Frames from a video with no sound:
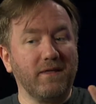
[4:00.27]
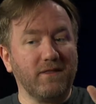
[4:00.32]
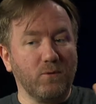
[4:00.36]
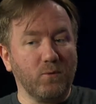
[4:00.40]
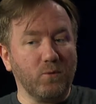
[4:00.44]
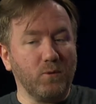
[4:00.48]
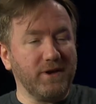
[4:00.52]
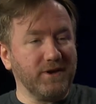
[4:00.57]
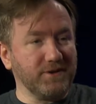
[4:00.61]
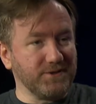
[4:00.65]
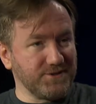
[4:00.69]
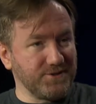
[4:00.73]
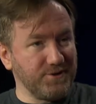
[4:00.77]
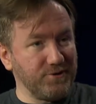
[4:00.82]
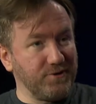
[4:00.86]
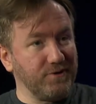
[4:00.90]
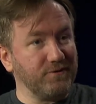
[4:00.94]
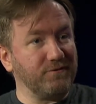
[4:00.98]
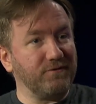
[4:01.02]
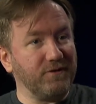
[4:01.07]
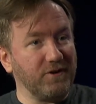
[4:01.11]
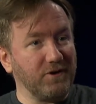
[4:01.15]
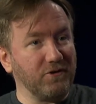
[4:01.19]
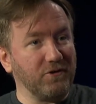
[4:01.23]
the wheels are
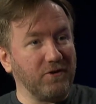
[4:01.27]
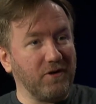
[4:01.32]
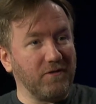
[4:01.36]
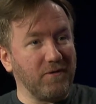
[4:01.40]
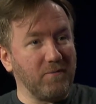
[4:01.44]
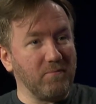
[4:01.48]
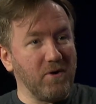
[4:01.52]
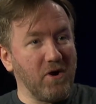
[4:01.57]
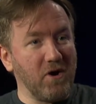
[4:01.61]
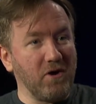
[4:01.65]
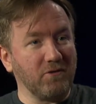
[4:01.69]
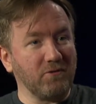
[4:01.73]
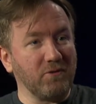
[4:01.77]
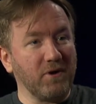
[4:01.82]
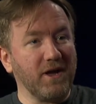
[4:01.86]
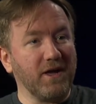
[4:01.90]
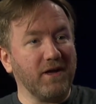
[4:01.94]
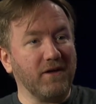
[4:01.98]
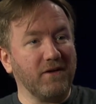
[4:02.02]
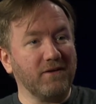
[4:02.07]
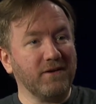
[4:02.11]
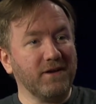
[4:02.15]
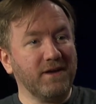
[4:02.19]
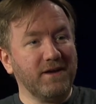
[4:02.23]
configured on the barn
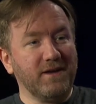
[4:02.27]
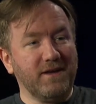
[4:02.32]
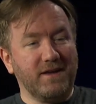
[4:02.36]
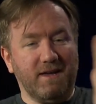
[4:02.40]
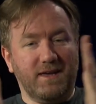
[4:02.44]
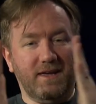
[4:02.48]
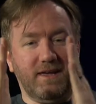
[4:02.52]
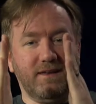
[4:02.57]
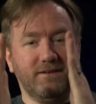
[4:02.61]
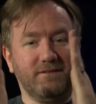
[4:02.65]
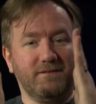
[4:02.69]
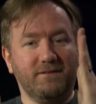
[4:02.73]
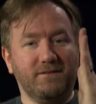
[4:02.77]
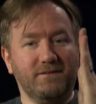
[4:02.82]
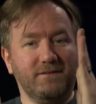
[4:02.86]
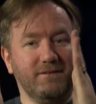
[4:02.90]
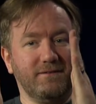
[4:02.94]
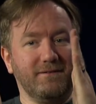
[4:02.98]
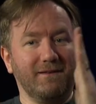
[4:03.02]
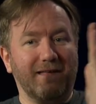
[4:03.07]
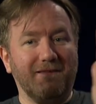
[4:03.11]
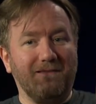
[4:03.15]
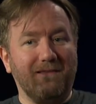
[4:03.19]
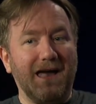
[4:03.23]
rail
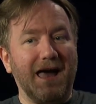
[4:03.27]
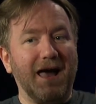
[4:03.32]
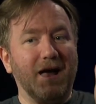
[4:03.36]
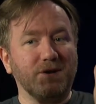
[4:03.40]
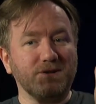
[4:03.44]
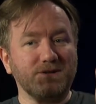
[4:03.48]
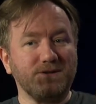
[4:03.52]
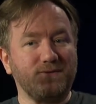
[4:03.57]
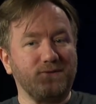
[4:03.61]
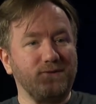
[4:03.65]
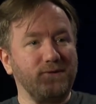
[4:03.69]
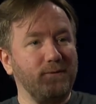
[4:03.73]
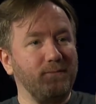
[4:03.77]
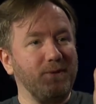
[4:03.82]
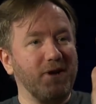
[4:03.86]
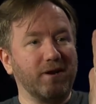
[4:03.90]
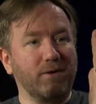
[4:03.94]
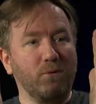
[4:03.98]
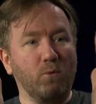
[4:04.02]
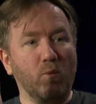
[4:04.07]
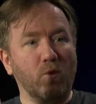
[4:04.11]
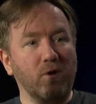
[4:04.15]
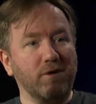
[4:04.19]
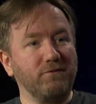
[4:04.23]
allows for about a
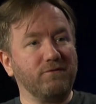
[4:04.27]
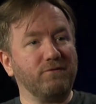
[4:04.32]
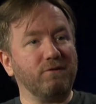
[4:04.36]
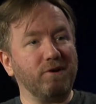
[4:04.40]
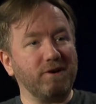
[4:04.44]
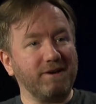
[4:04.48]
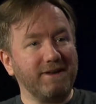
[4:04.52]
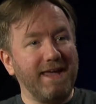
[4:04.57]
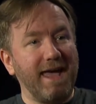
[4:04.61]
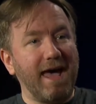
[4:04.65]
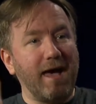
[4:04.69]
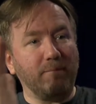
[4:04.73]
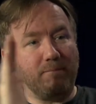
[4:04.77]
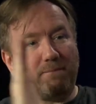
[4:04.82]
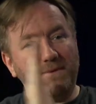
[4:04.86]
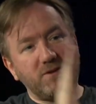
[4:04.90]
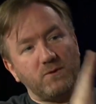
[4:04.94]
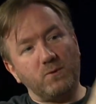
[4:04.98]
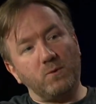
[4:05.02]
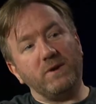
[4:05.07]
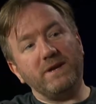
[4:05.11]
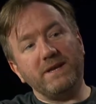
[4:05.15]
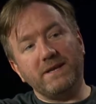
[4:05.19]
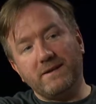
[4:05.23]
one foot gap
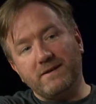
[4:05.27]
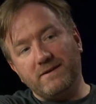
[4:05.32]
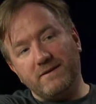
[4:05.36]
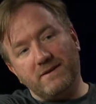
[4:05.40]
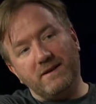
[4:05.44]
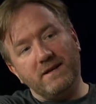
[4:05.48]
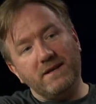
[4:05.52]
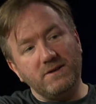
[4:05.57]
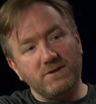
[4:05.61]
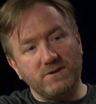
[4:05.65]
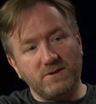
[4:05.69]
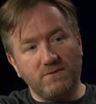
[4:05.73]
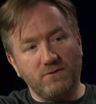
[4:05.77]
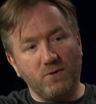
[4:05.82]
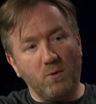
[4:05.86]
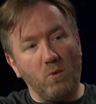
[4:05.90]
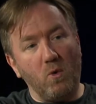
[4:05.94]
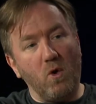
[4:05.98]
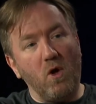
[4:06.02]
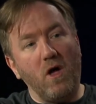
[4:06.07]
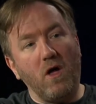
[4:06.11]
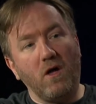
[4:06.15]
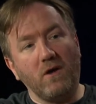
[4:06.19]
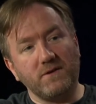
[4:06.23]
between each yeah. of the
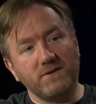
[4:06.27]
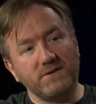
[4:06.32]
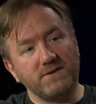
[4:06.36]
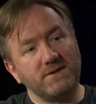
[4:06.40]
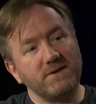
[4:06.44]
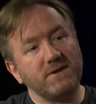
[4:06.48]
walls. This is